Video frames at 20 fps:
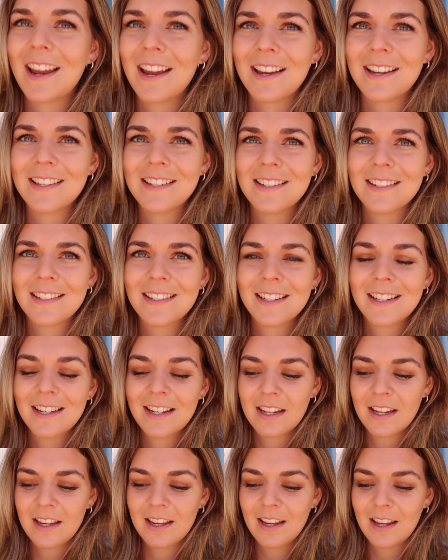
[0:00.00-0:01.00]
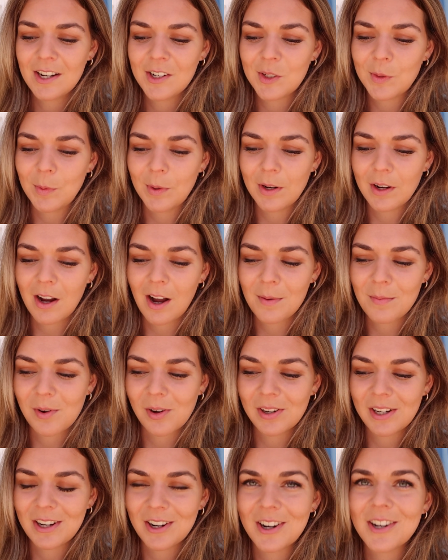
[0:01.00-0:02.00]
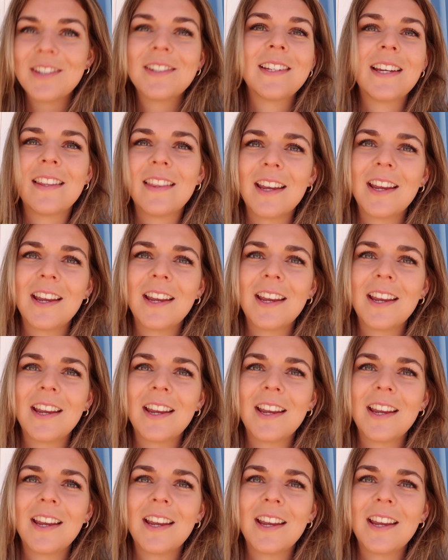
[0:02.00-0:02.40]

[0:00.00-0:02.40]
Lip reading: and just want to come on here and say